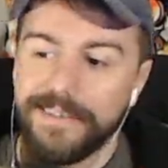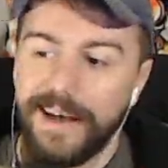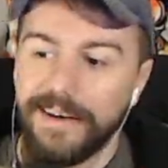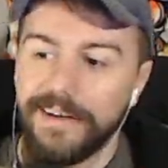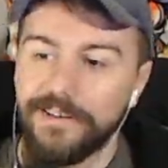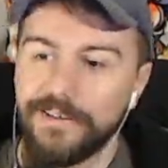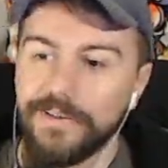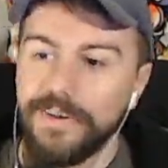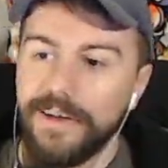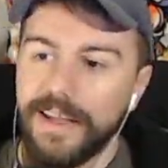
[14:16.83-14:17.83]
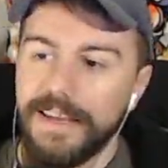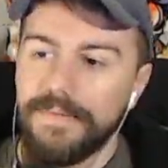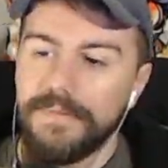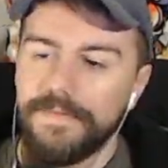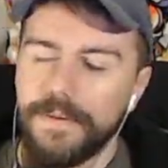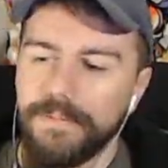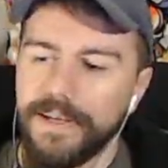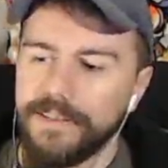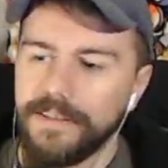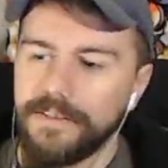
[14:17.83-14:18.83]
a non-issue. Even if you
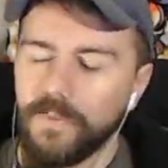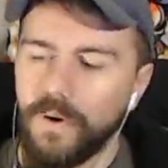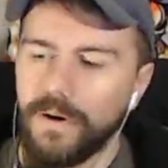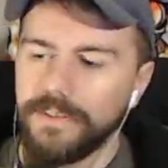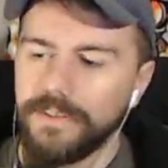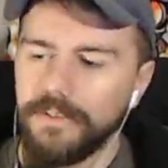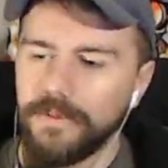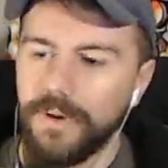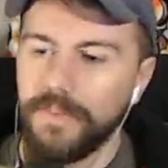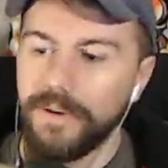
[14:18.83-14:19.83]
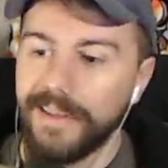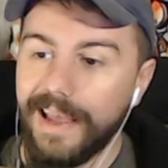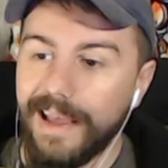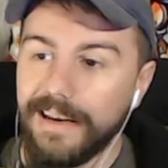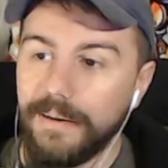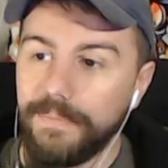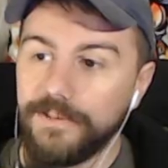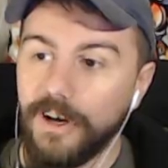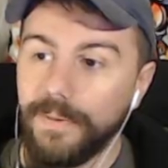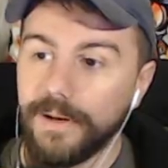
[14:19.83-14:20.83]
place these walls in such a way where they end up
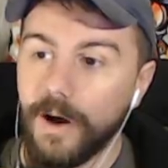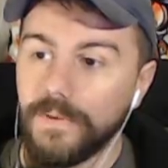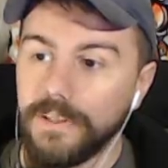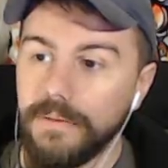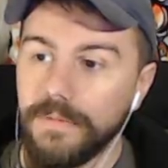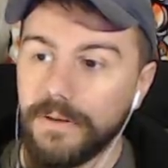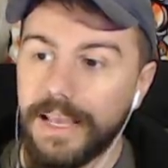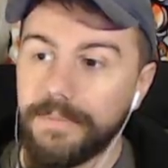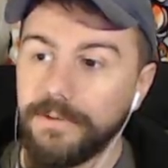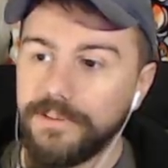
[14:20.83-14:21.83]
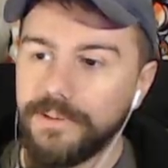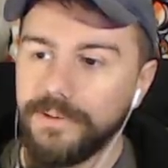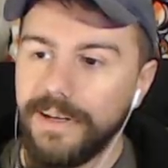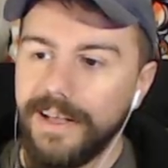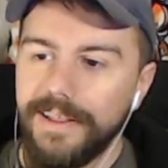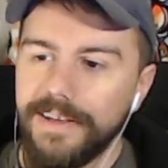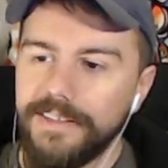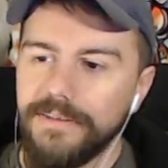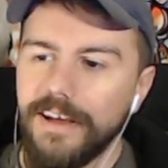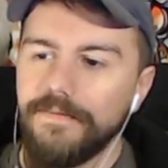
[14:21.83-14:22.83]
jumping over them, they're able to, you
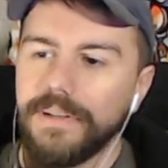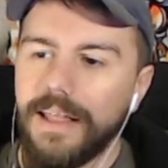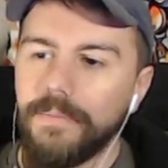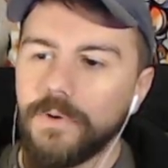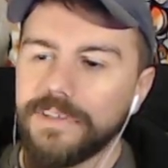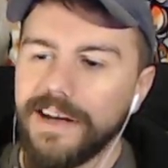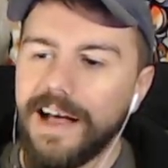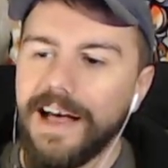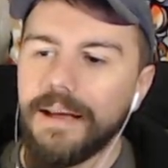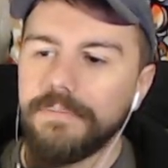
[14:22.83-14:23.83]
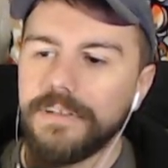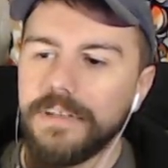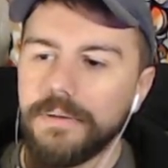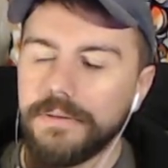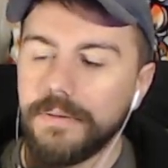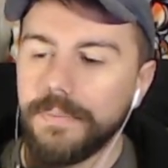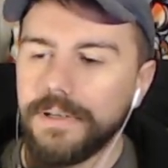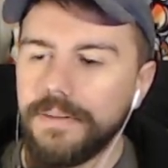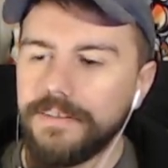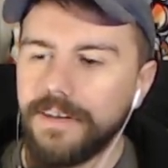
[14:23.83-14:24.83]
still have a lot more time to deal with them.
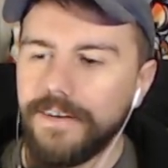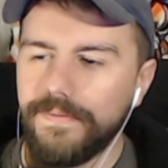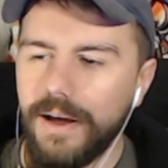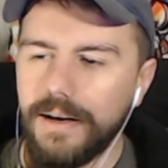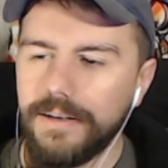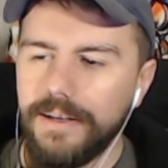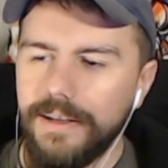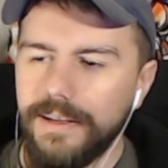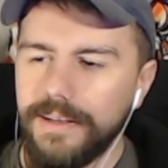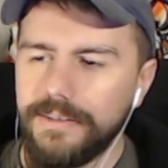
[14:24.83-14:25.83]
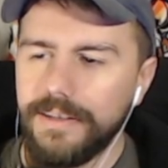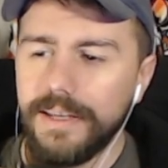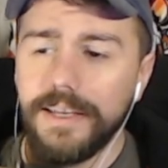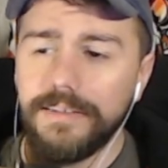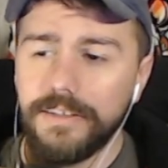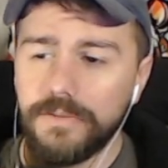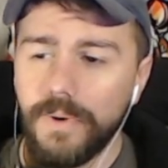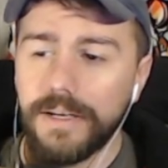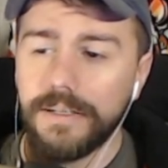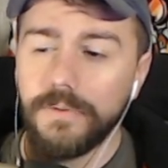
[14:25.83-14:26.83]
But this, I find, is the easiest
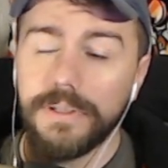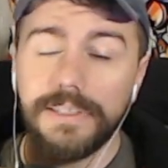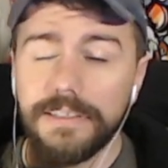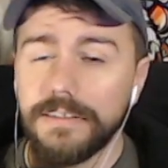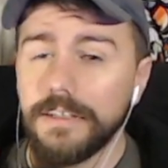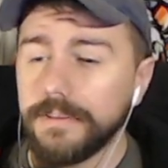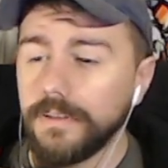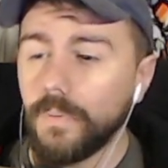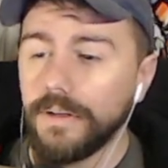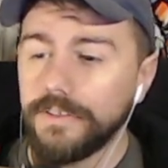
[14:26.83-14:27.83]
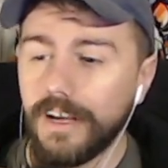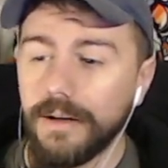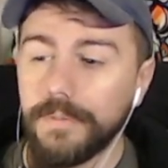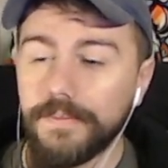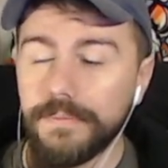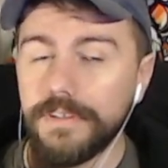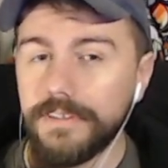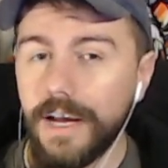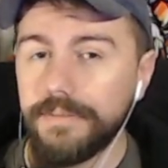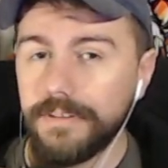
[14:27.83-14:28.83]
way to at least deal with the ones coming from the
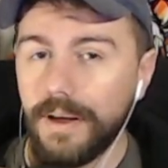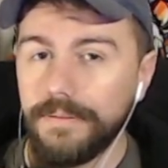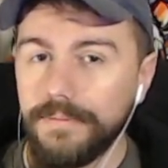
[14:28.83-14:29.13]
south side.